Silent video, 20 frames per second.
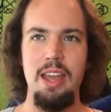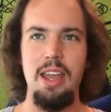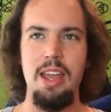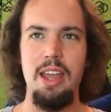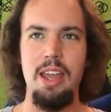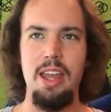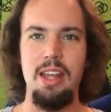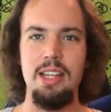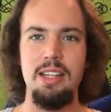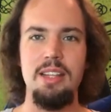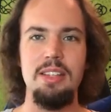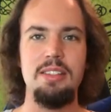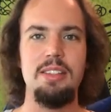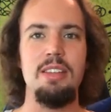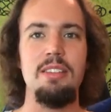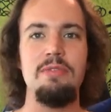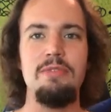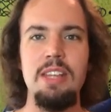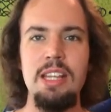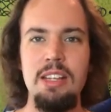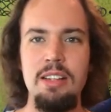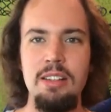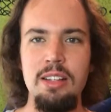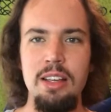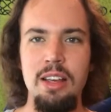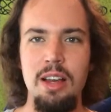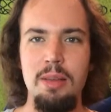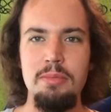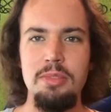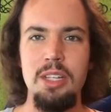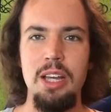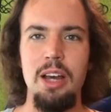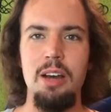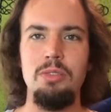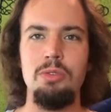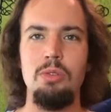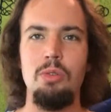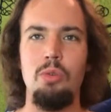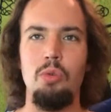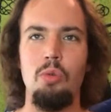And this conveniently comes
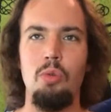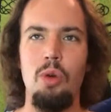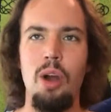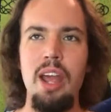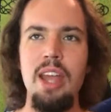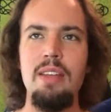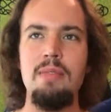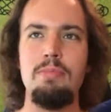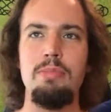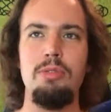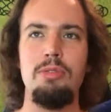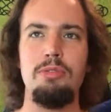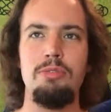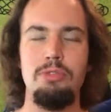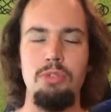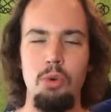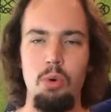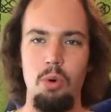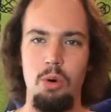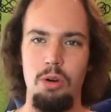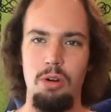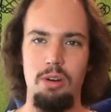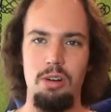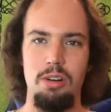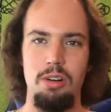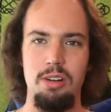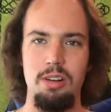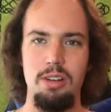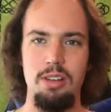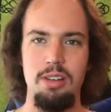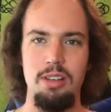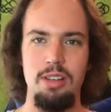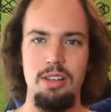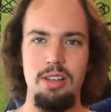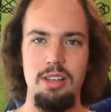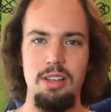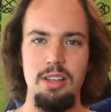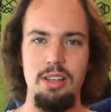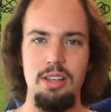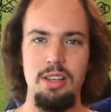out right before
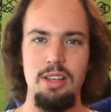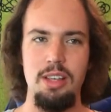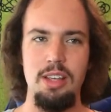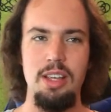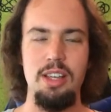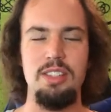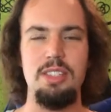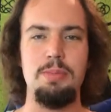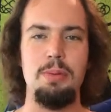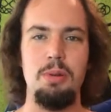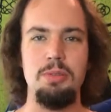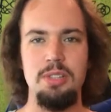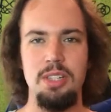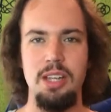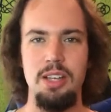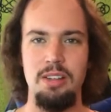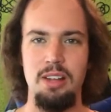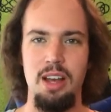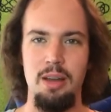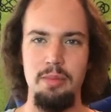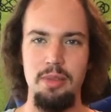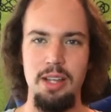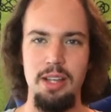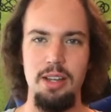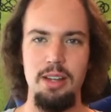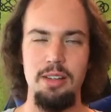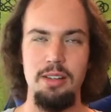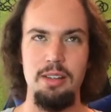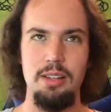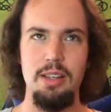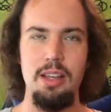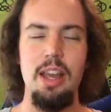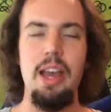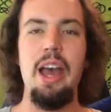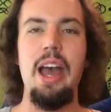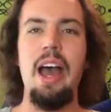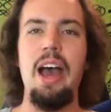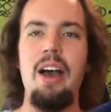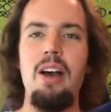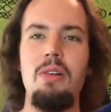he is supposed to get nominated.
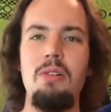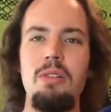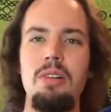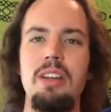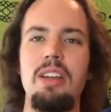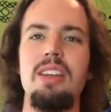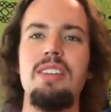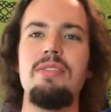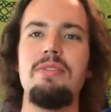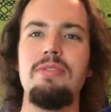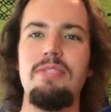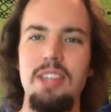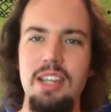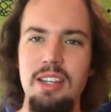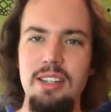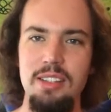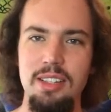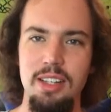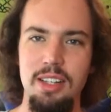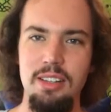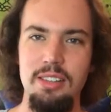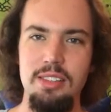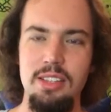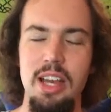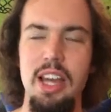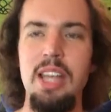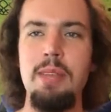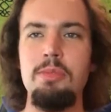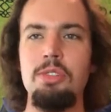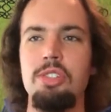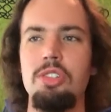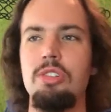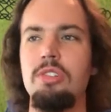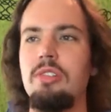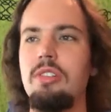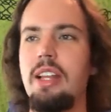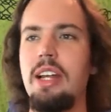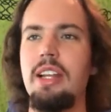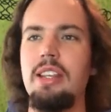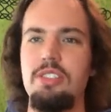How convenient. I am
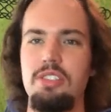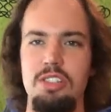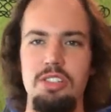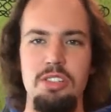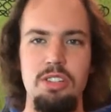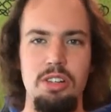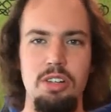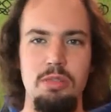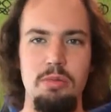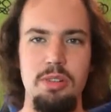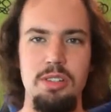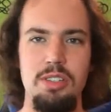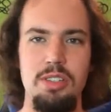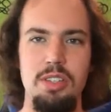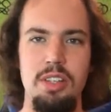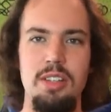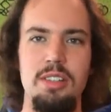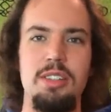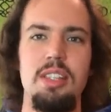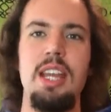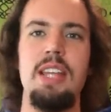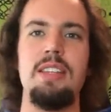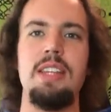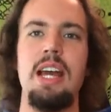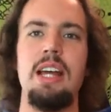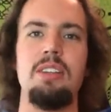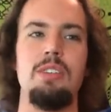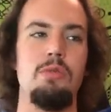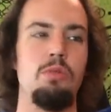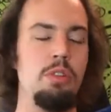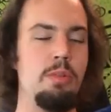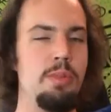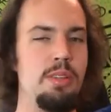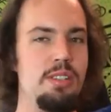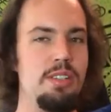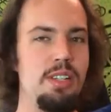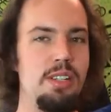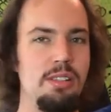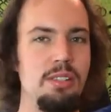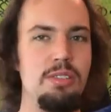sure that it's just a coincidence and that the woman
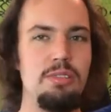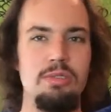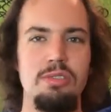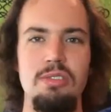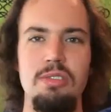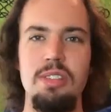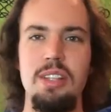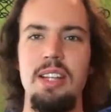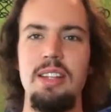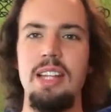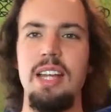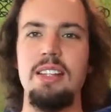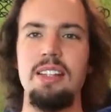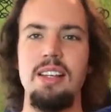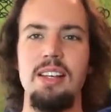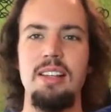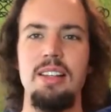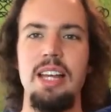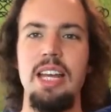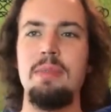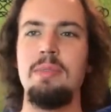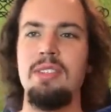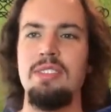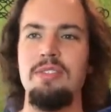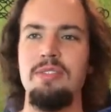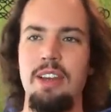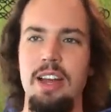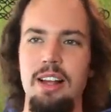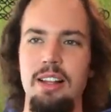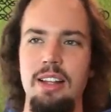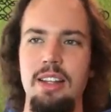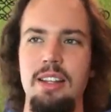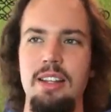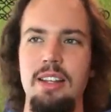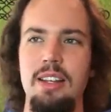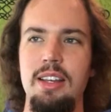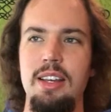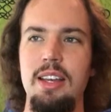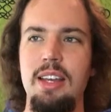is telling the truth and that the claim is valid.